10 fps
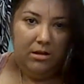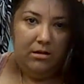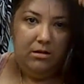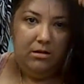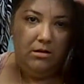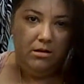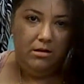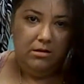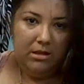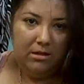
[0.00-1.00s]
And
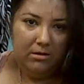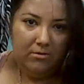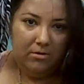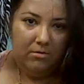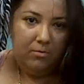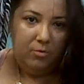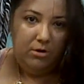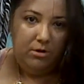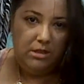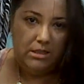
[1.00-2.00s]
I did a
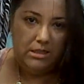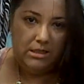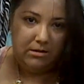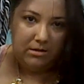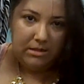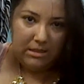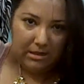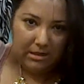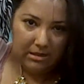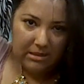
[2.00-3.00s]
pretty decent
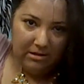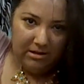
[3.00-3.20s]
size.